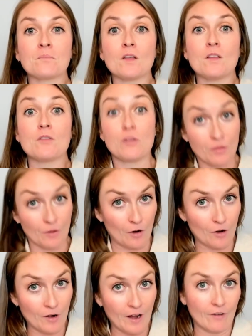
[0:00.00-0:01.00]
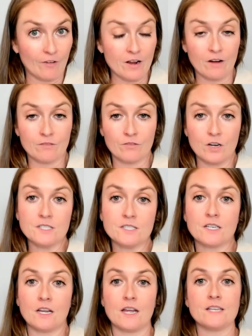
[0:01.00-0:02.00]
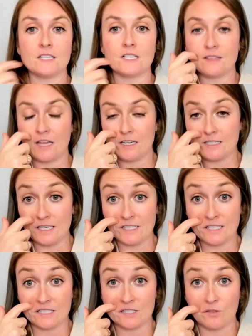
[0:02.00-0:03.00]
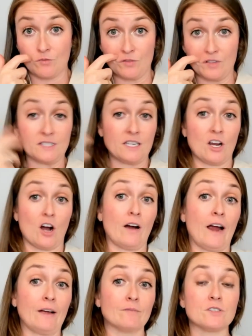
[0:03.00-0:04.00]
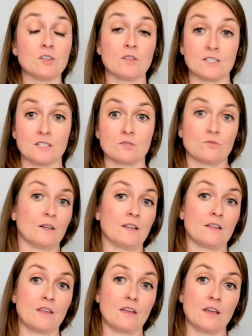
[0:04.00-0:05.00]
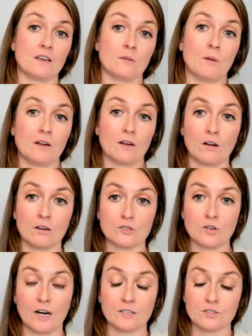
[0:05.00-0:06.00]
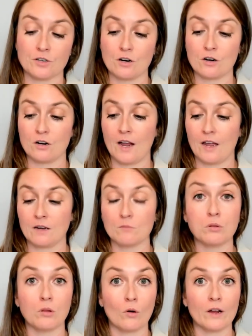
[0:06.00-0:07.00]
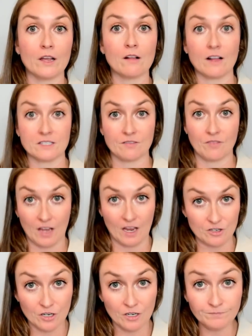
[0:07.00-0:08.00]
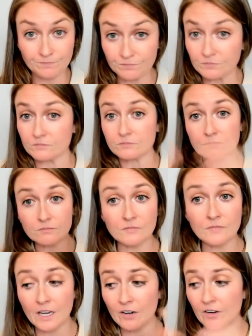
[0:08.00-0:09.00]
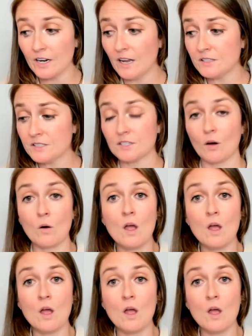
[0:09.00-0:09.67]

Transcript: The third area of risk that exists is through the CRA. So this is really the independent contractor and employee classification area. So